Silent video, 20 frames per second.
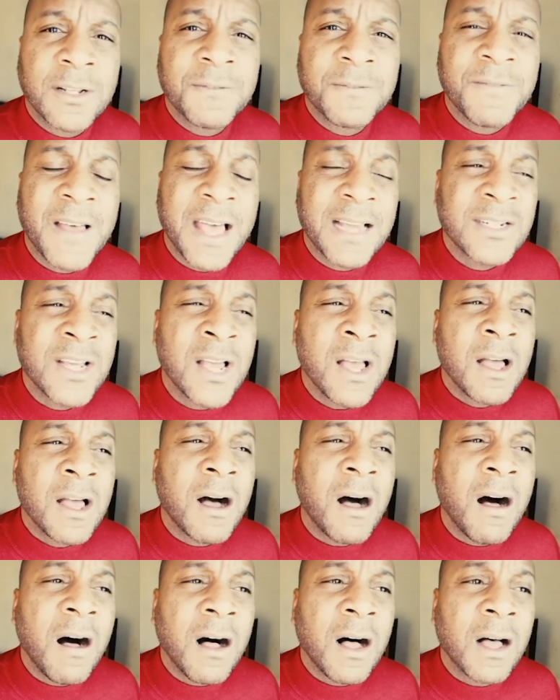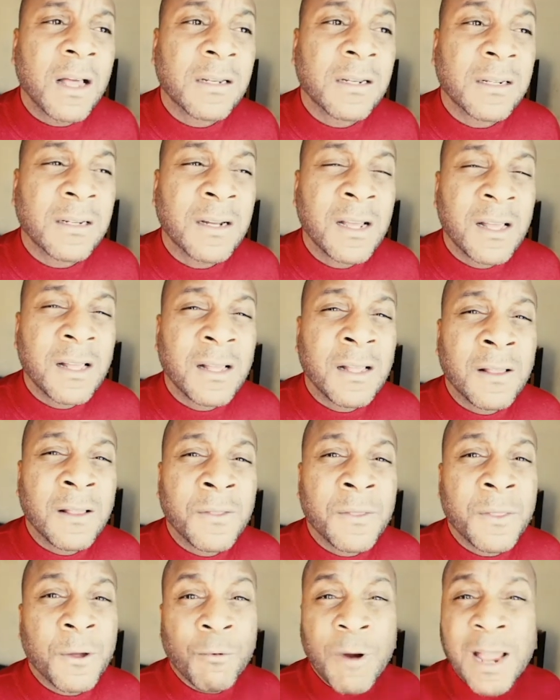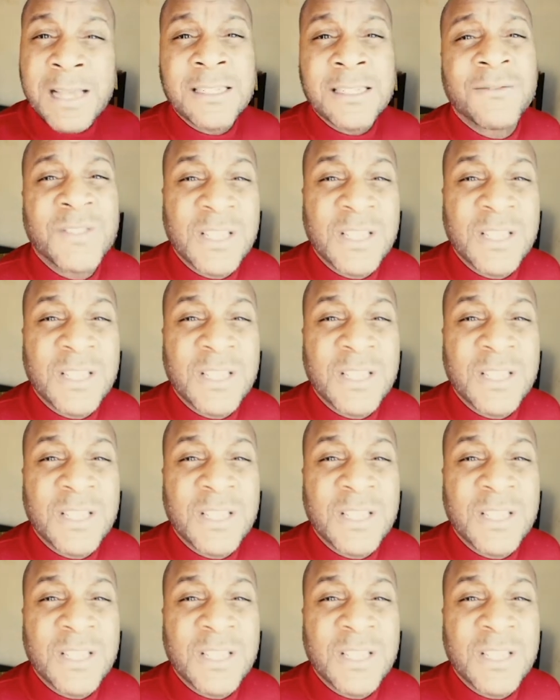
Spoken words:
effect on the rest of